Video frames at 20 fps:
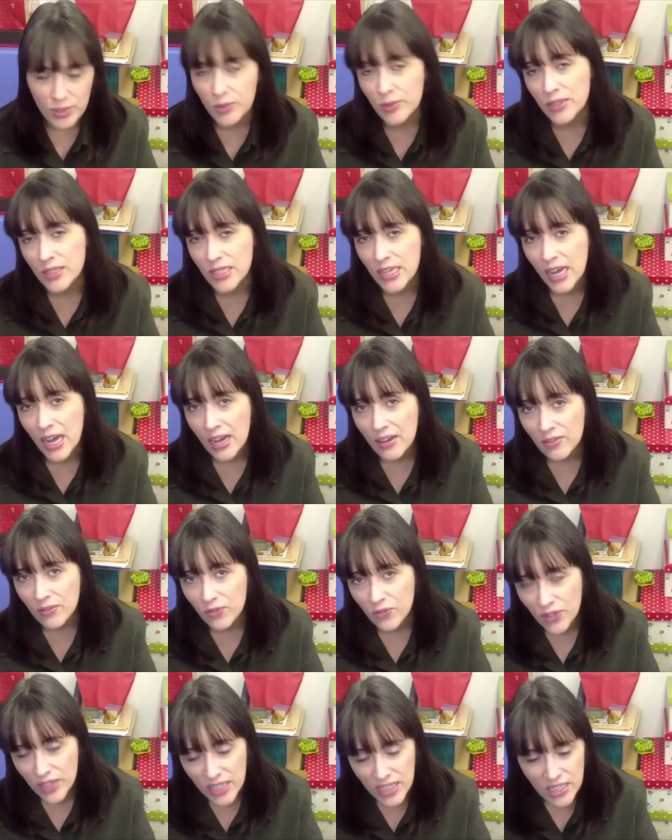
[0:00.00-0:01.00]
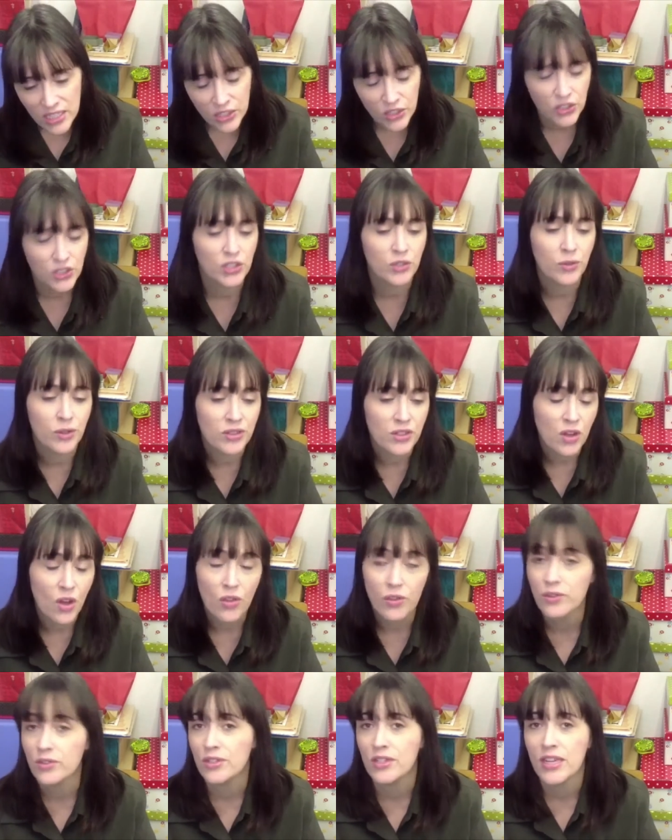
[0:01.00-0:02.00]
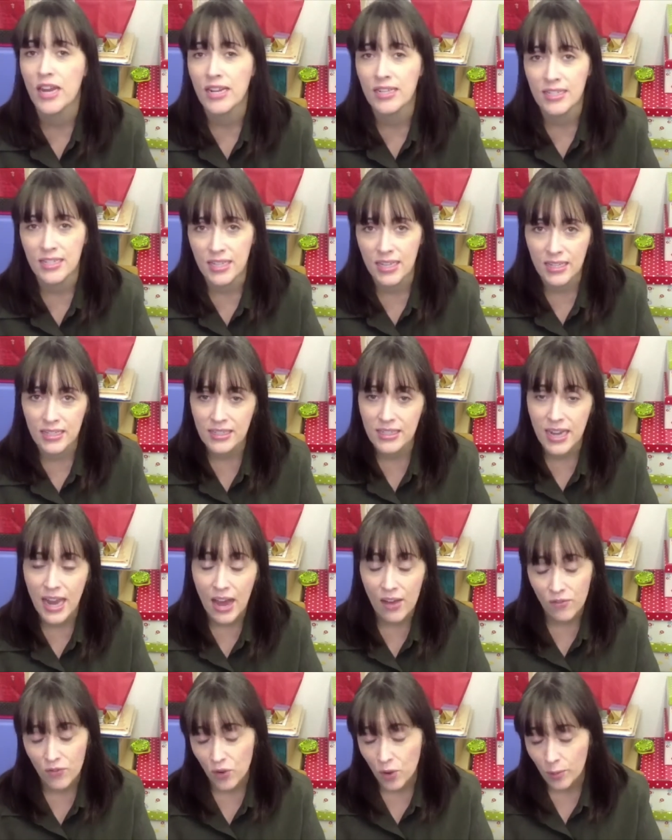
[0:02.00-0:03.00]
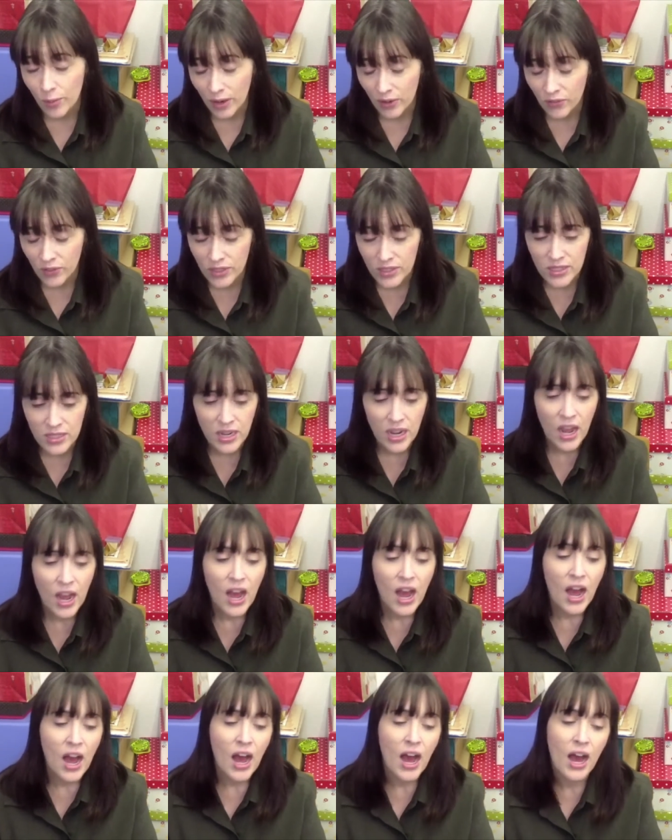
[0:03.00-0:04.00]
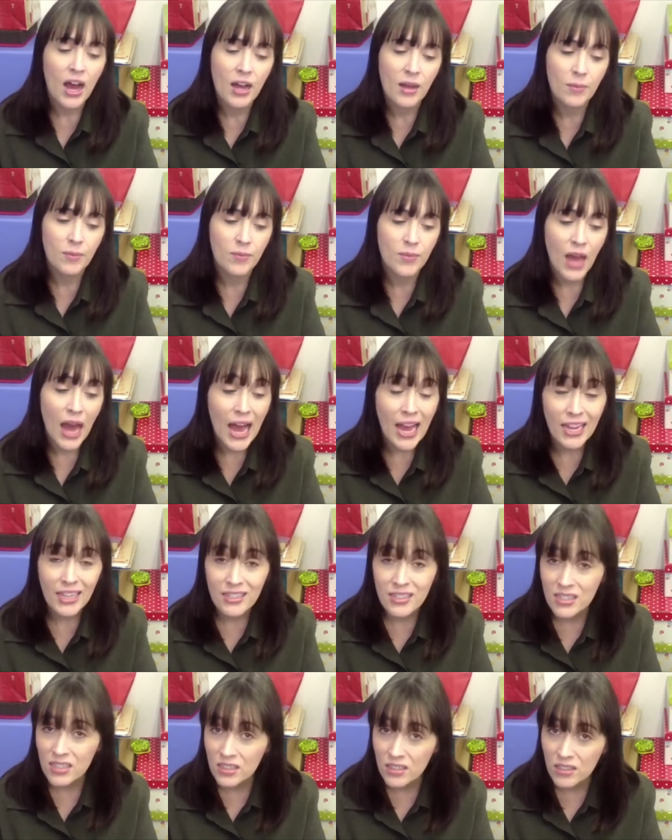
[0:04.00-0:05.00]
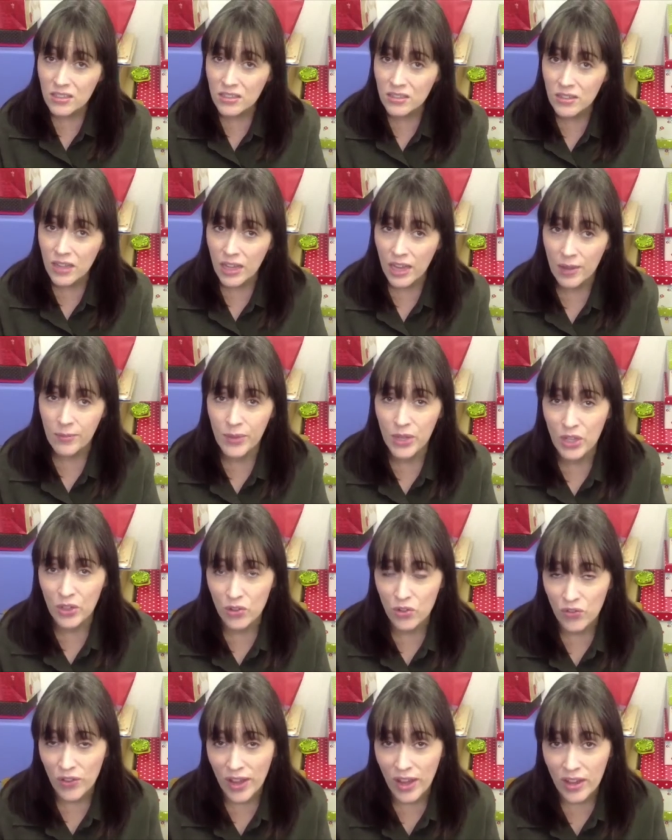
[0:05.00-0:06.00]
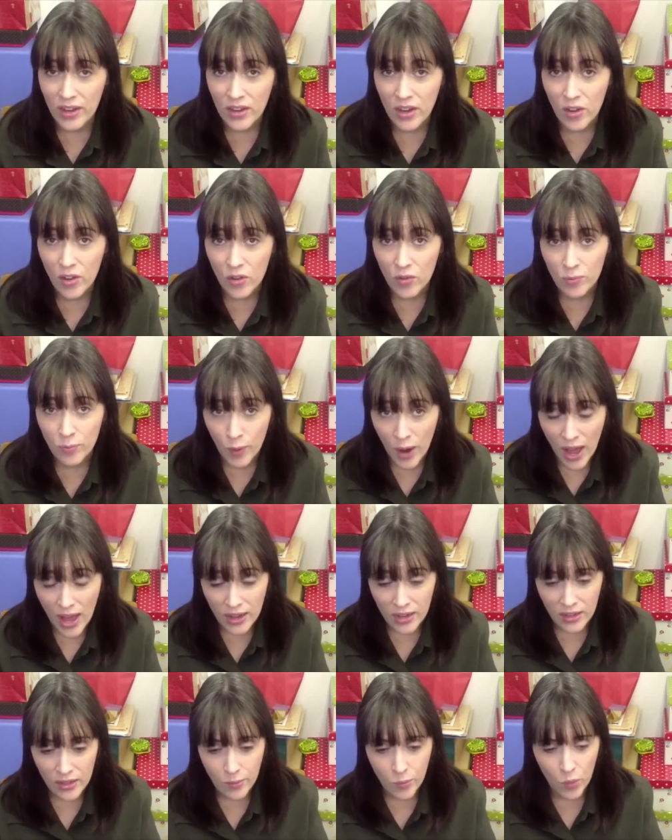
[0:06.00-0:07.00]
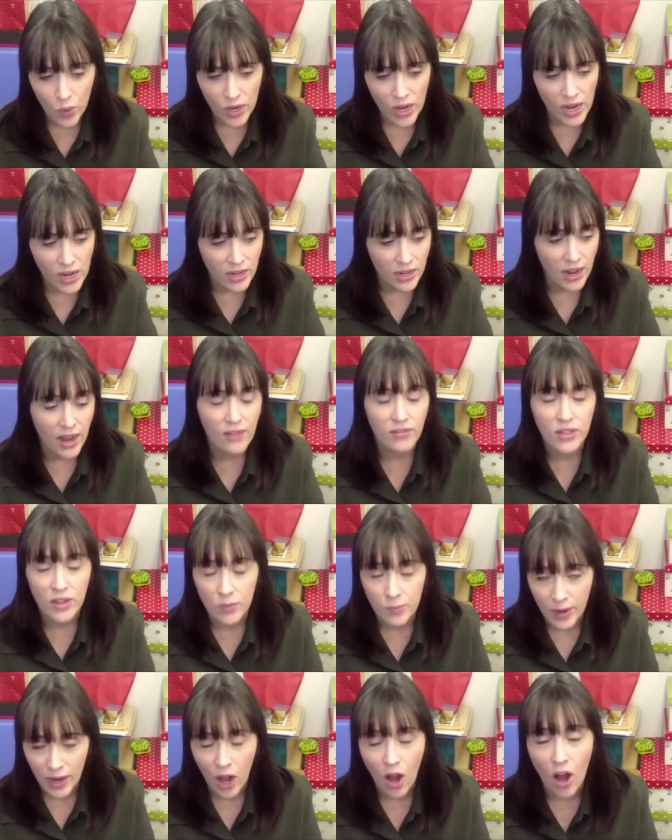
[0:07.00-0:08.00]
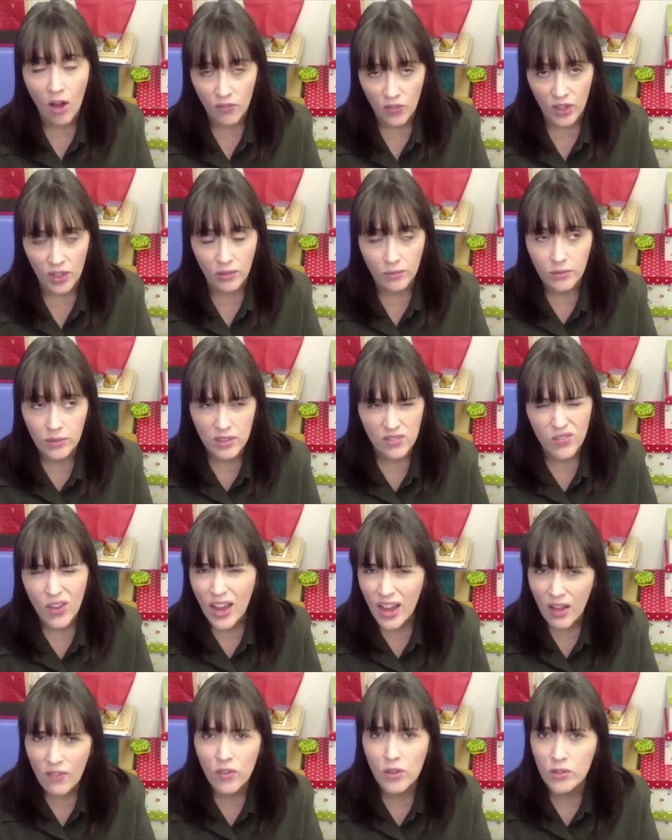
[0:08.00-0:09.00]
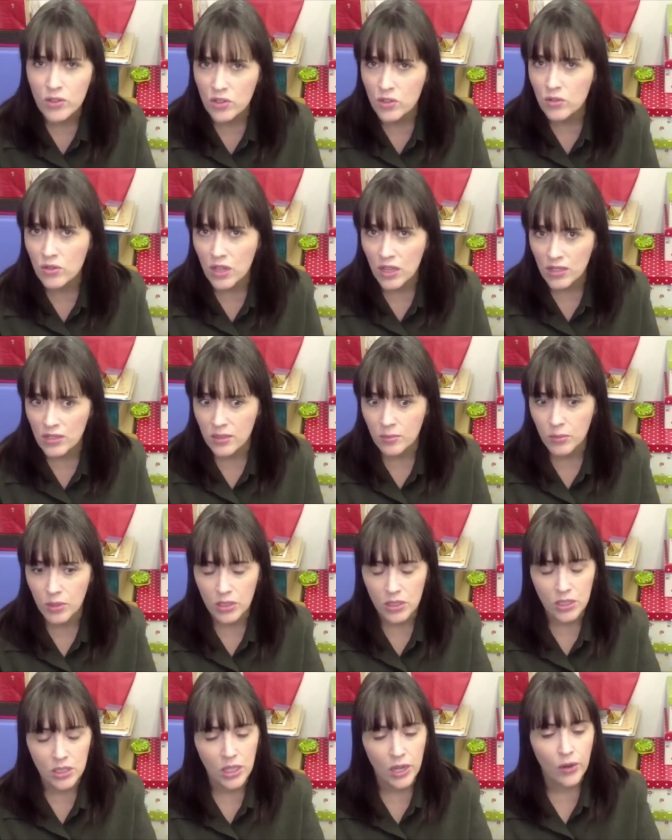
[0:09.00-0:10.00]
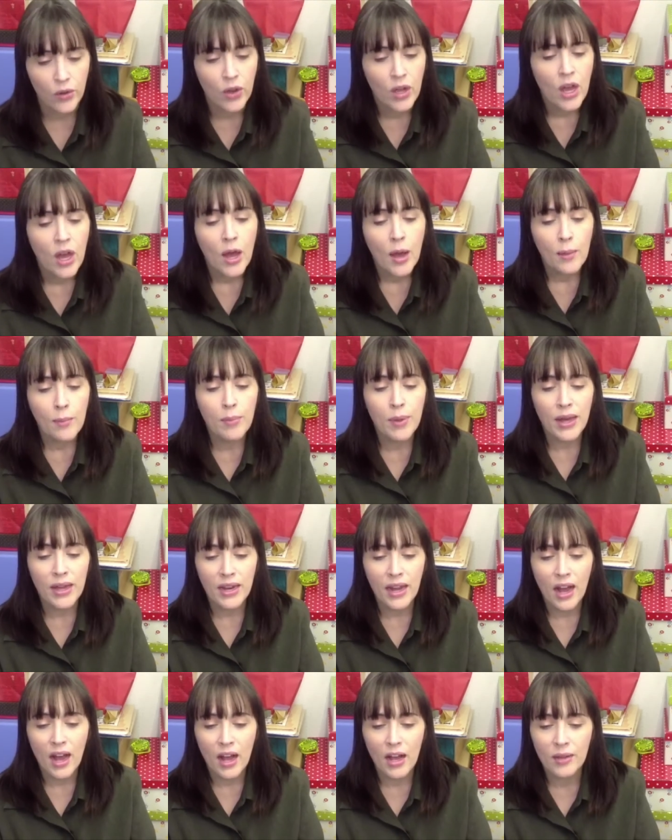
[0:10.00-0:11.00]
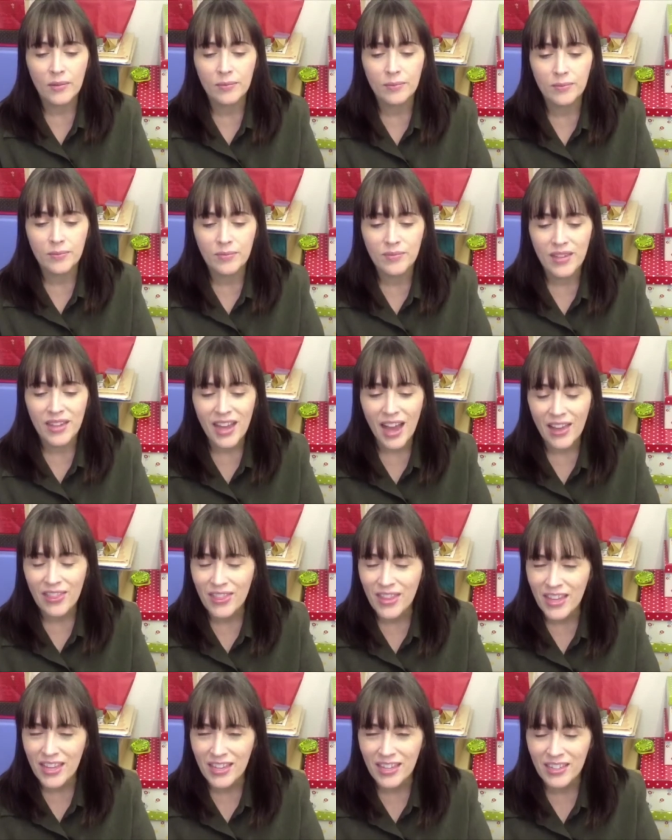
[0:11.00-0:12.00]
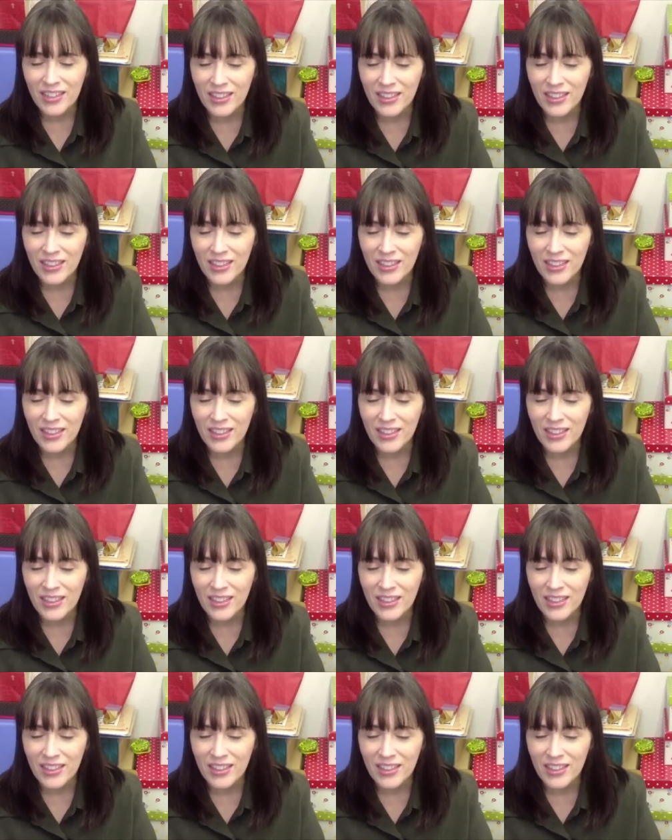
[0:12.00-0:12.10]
She wants to have fish. She wants all those nice things to have for breakfast. I still am a huge fan of bread in the morning, and I have to have my coffee. If I have those two things, I'm good to go. But I think